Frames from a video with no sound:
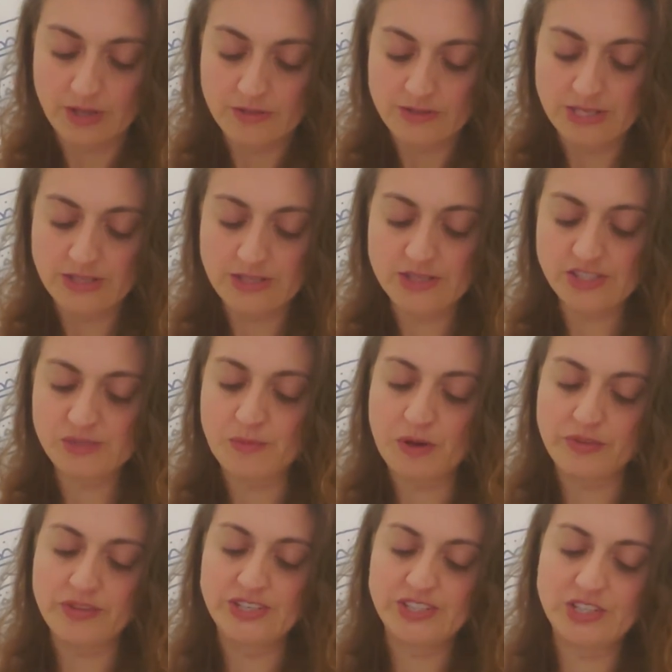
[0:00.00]
Tend to the small
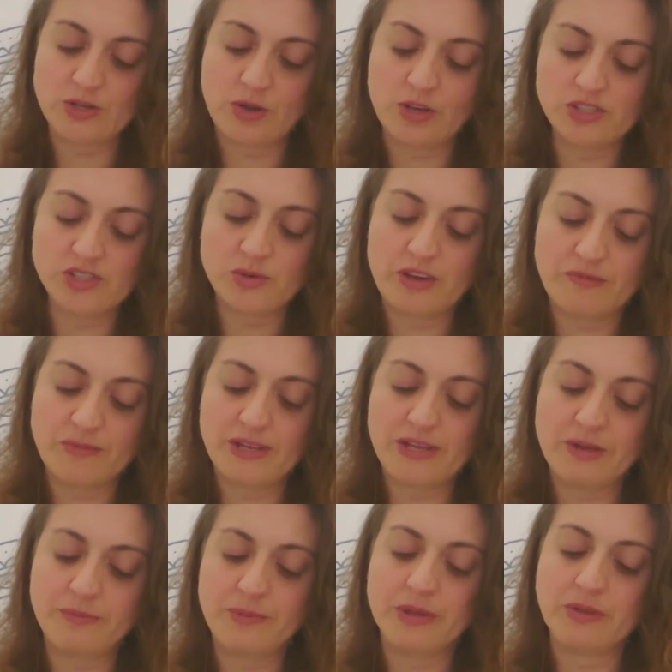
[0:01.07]
things can also have been
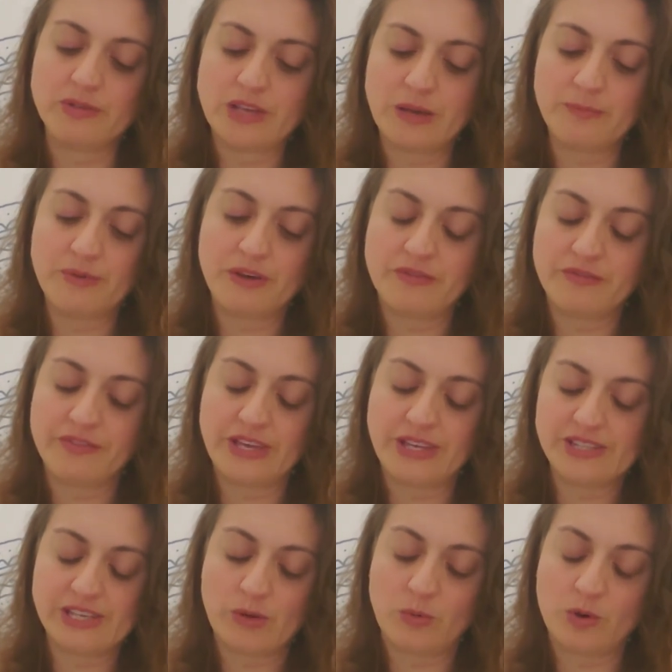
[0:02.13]
a buildup of
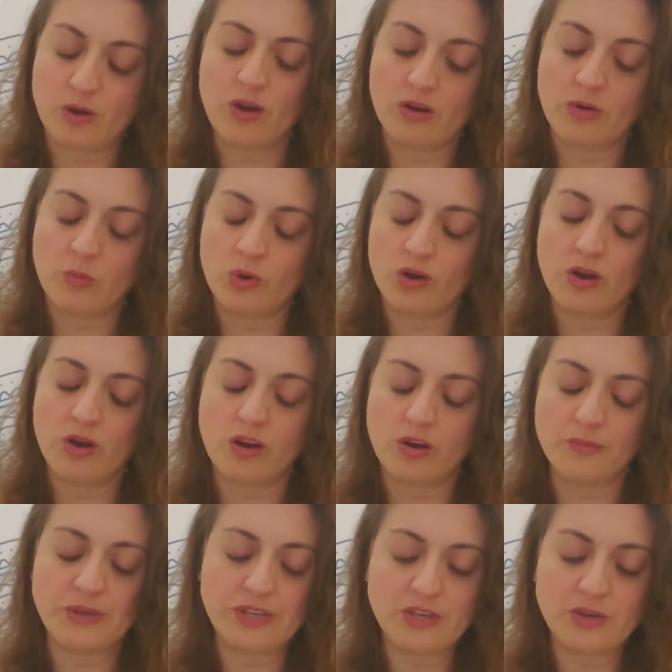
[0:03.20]
things that were, har were
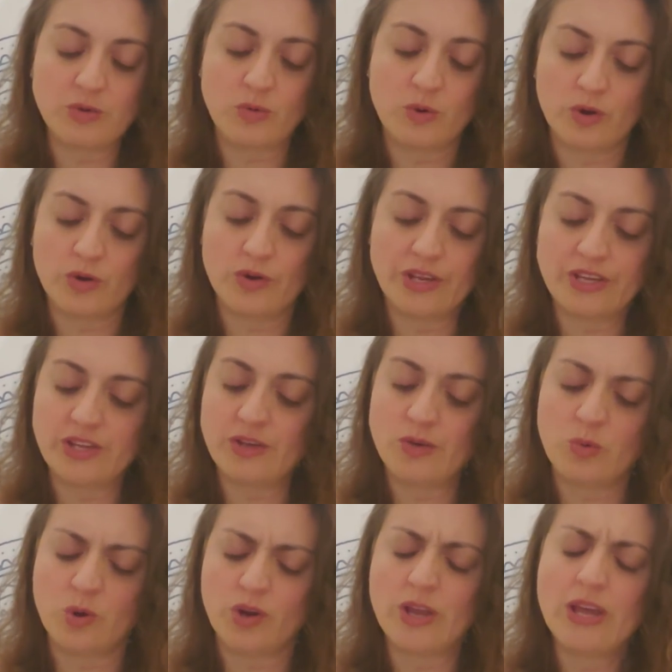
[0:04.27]
harming you or hurting
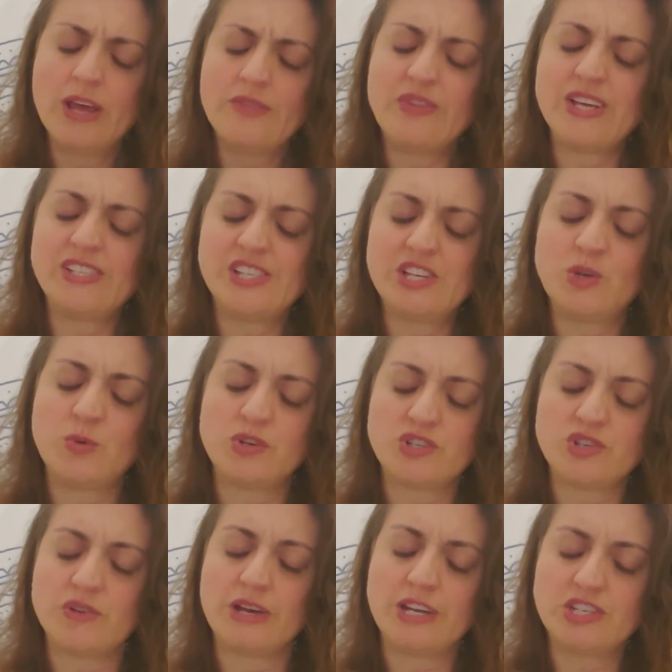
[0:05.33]
you or things that you were
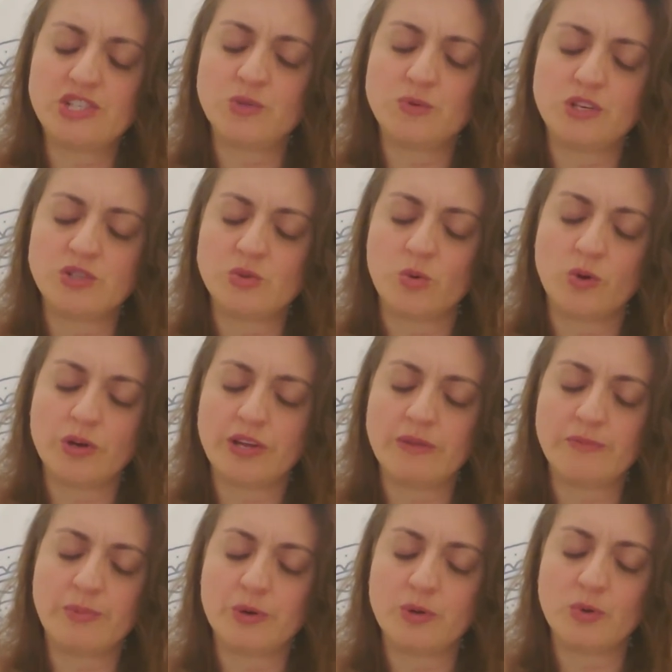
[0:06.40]
trying to ignore
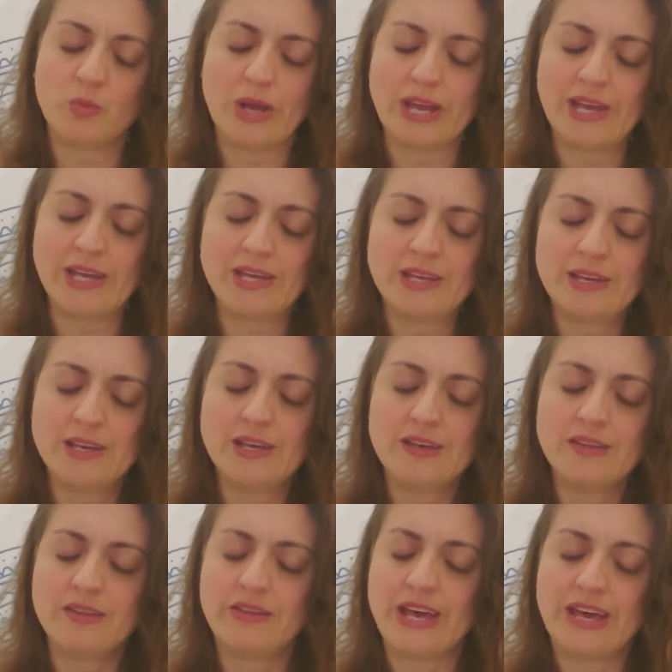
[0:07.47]
and put away
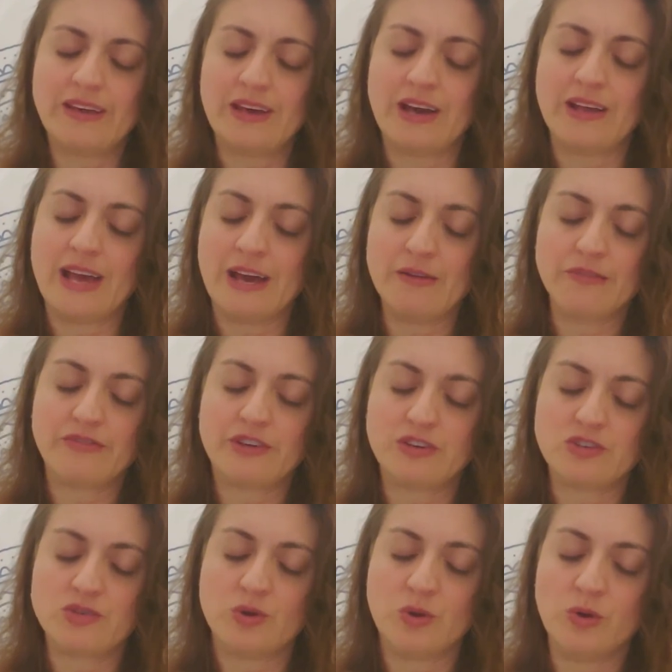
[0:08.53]
that got out of
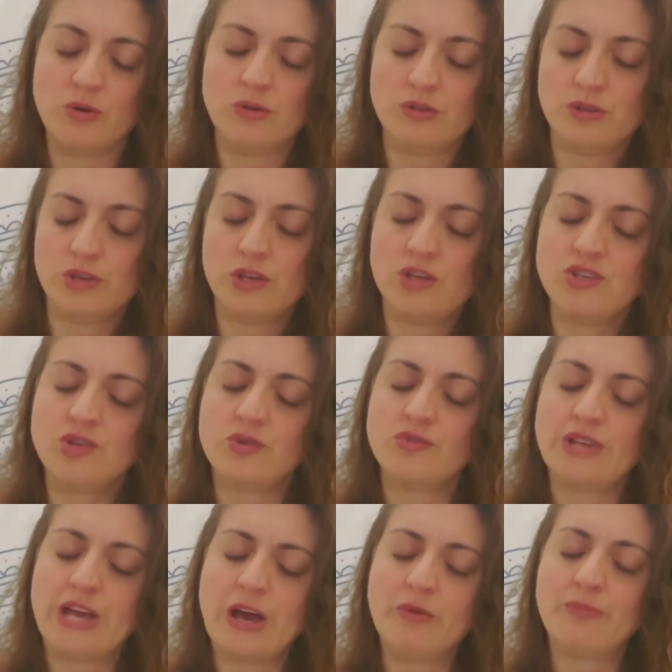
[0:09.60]
control you're
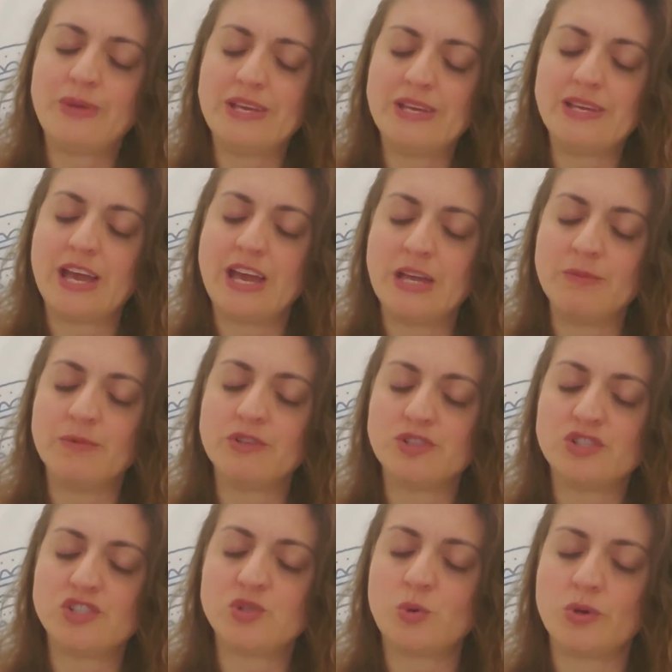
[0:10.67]
now being able
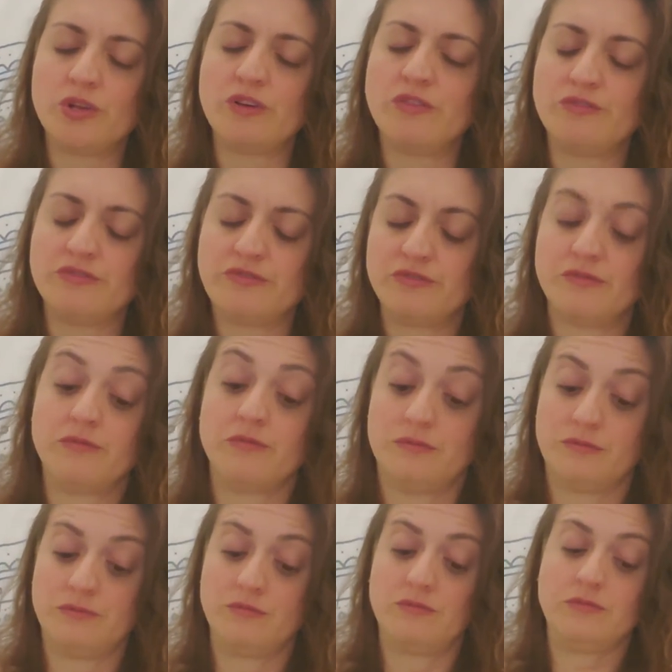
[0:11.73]
to sort of
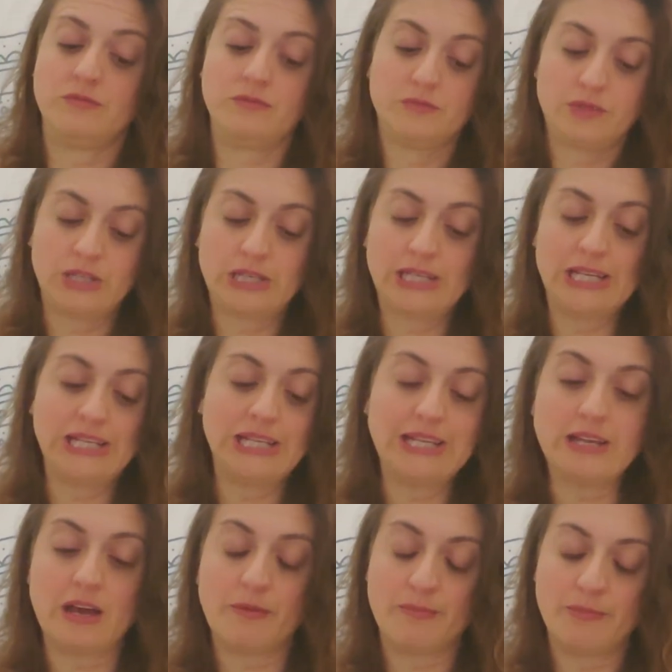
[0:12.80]

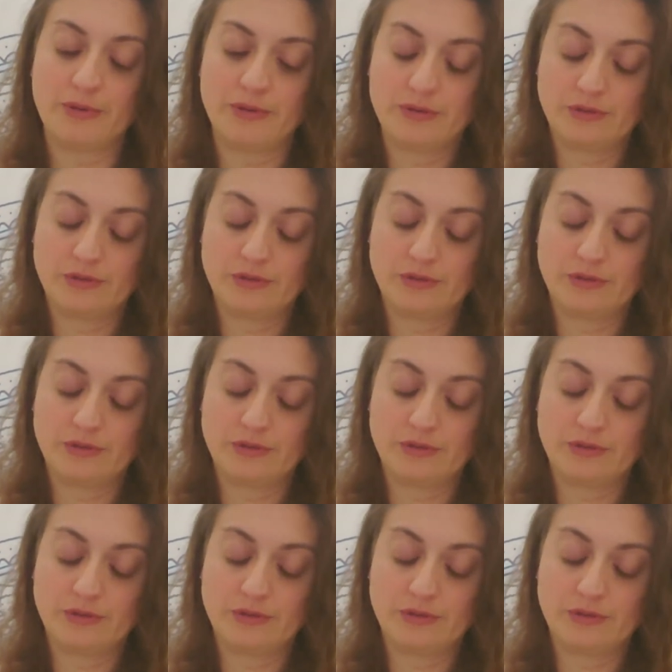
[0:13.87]
clean up.